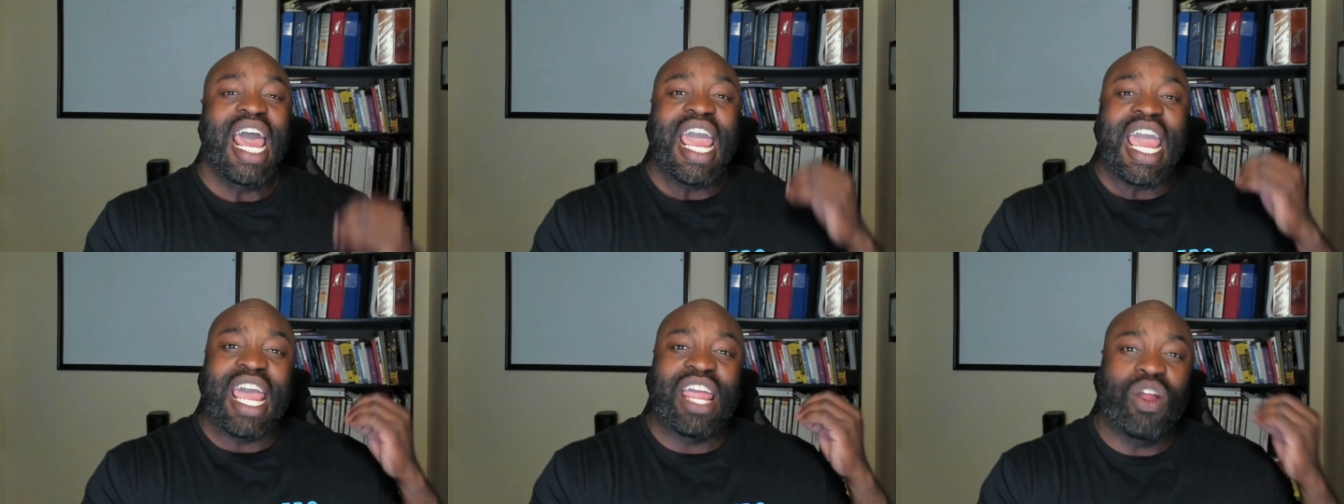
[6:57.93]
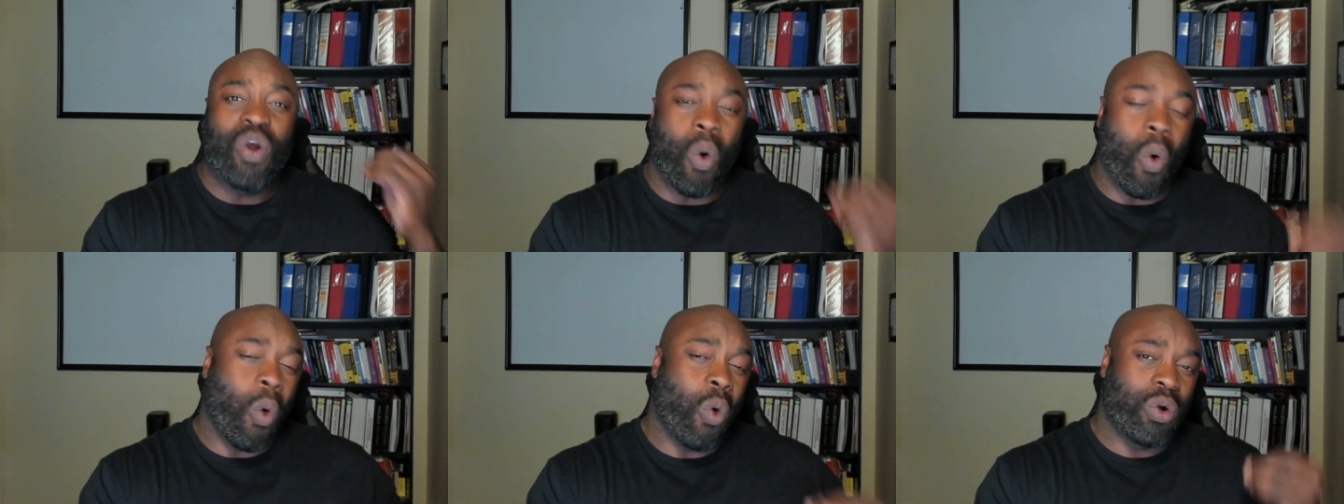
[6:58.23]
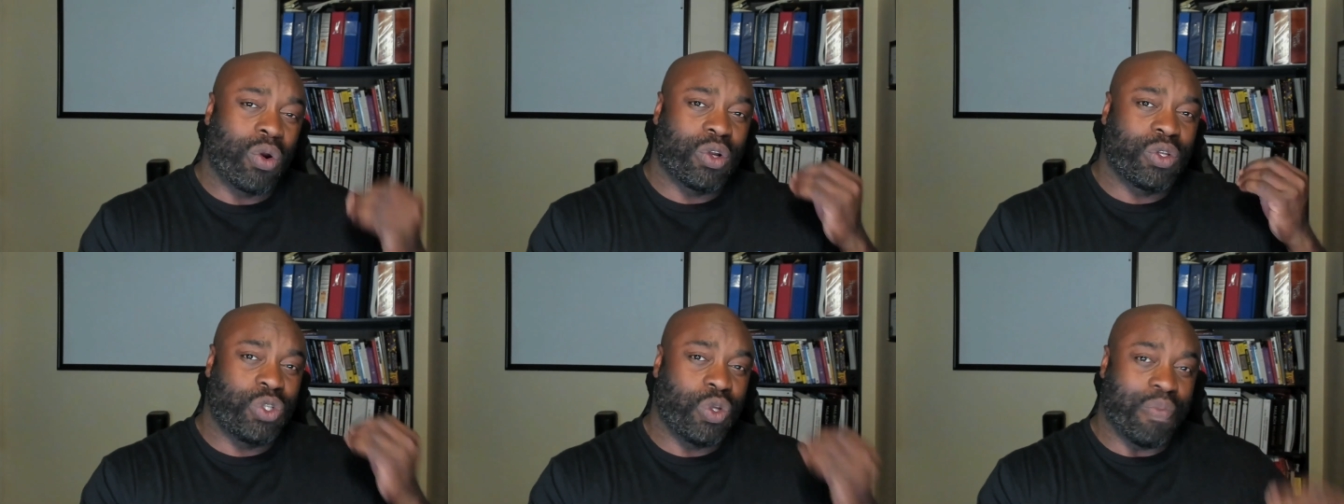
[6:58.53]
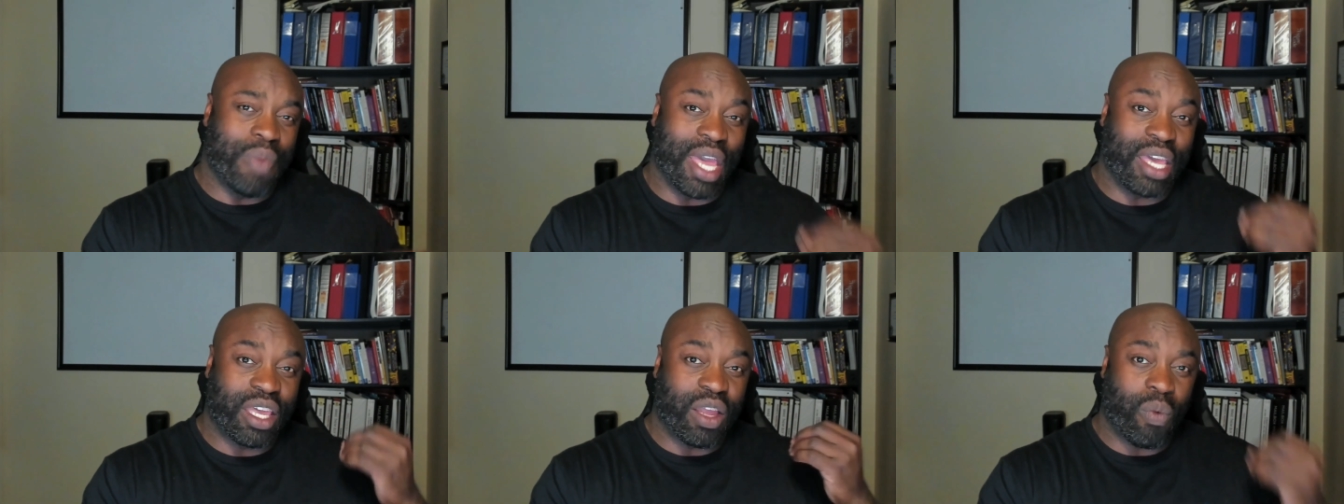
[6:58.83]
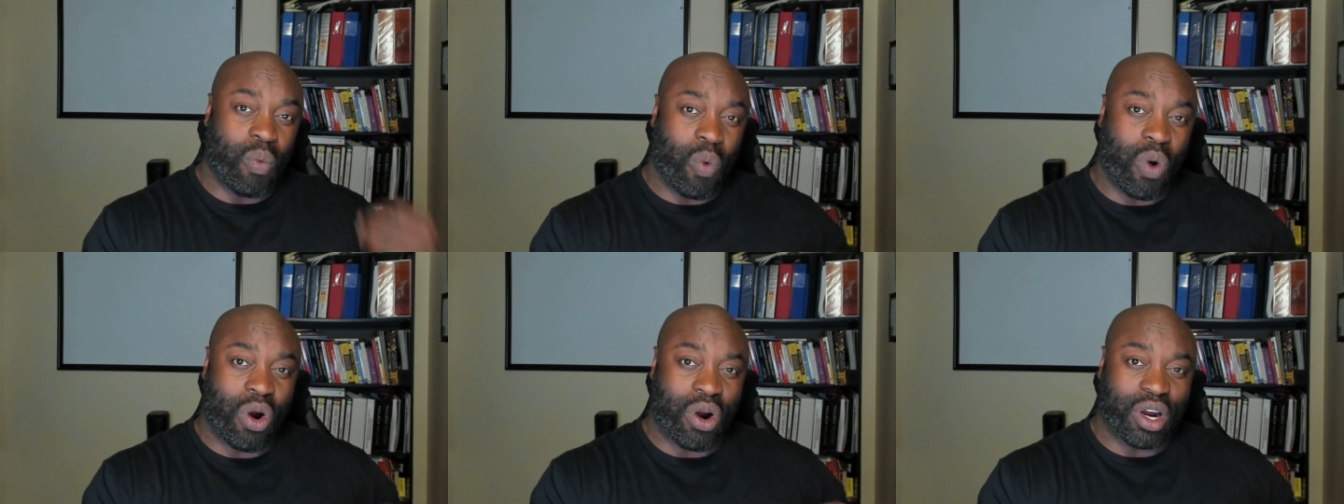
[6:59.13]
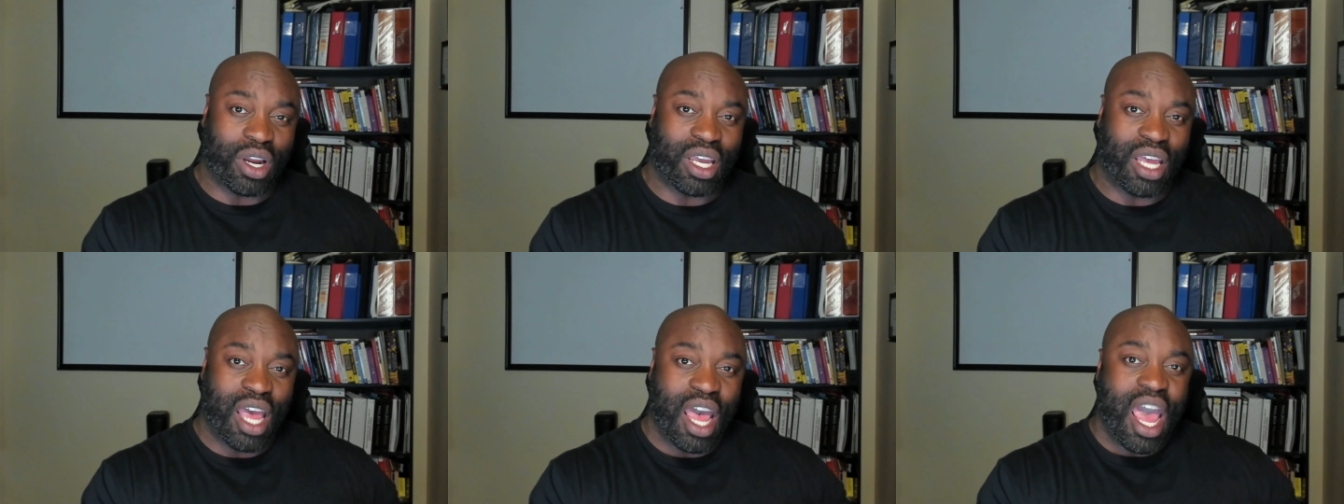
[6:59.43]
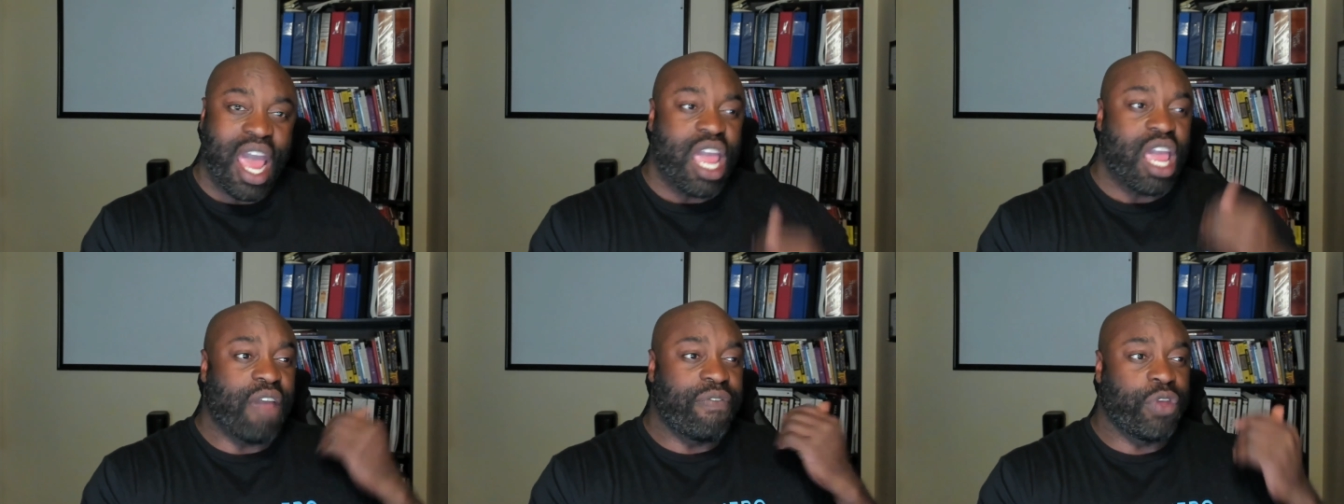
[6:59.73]
in order to make it work.
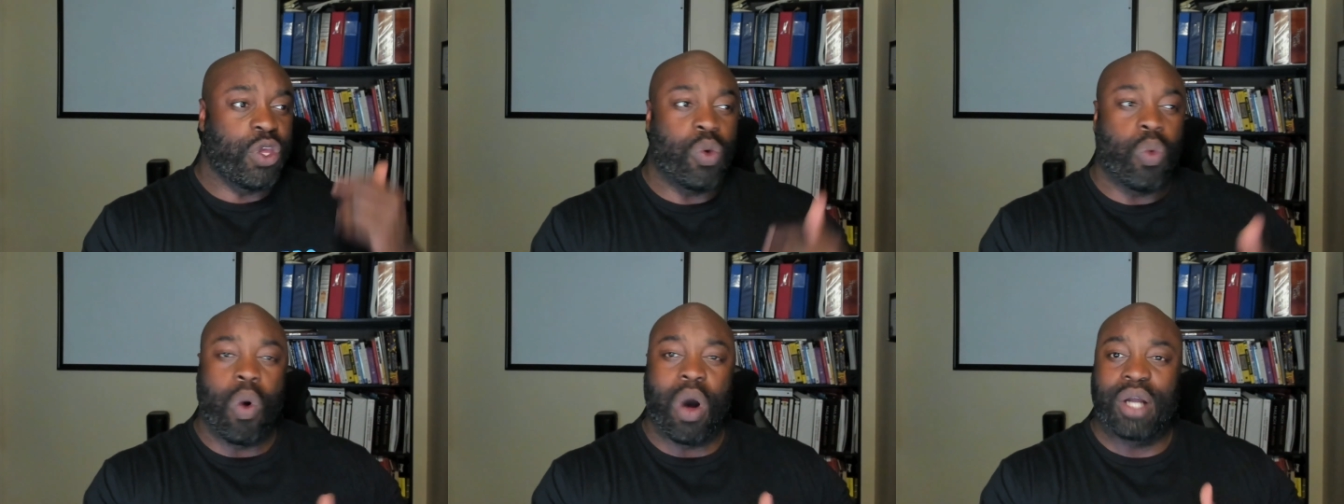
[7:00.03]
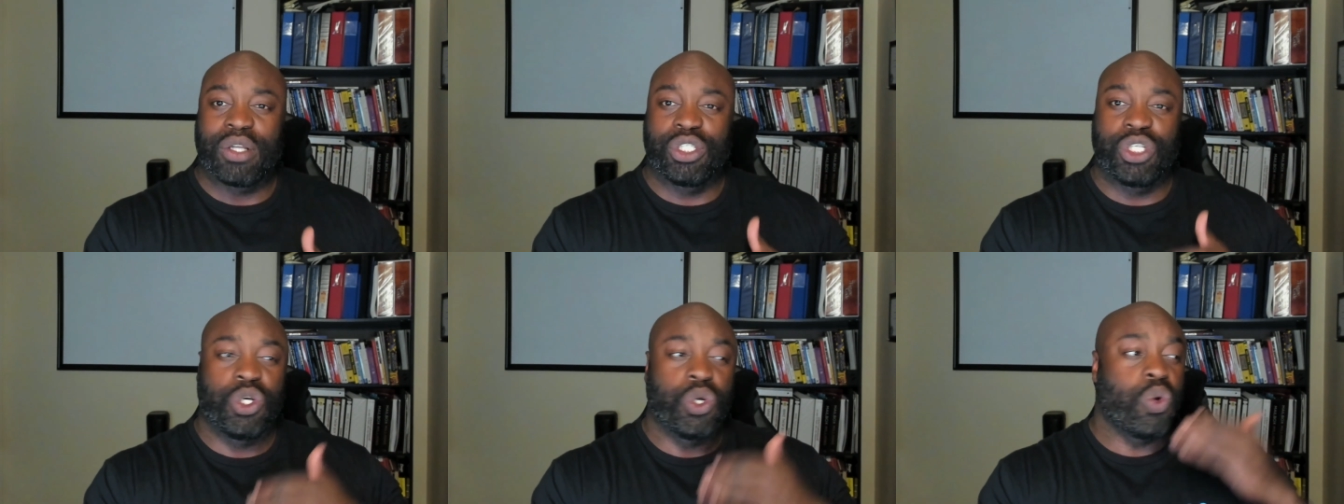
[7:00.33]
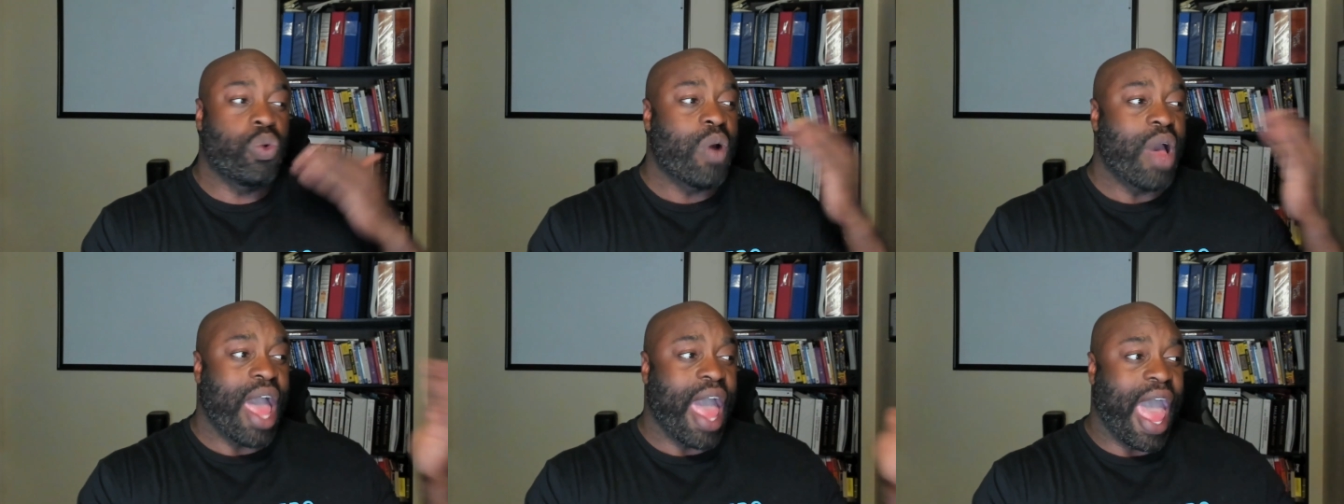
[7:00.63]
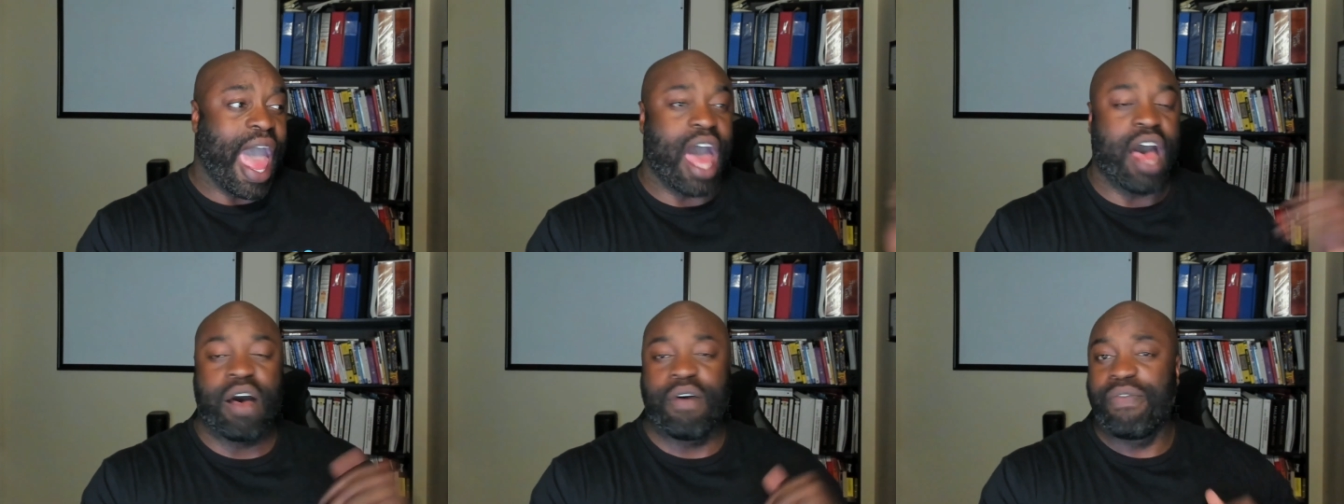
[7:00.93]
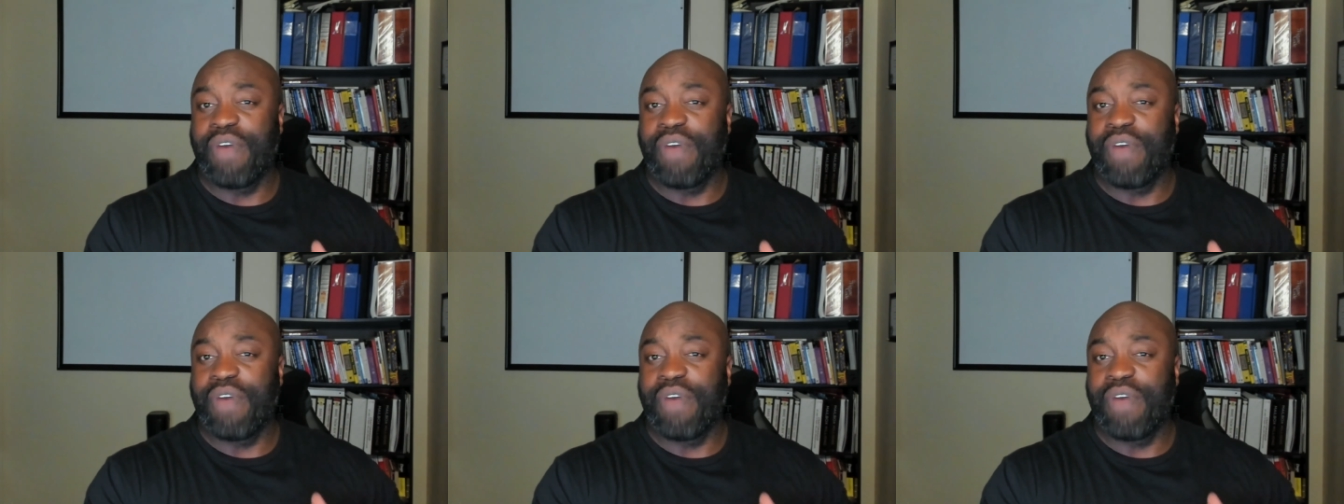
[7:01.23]
If you want to have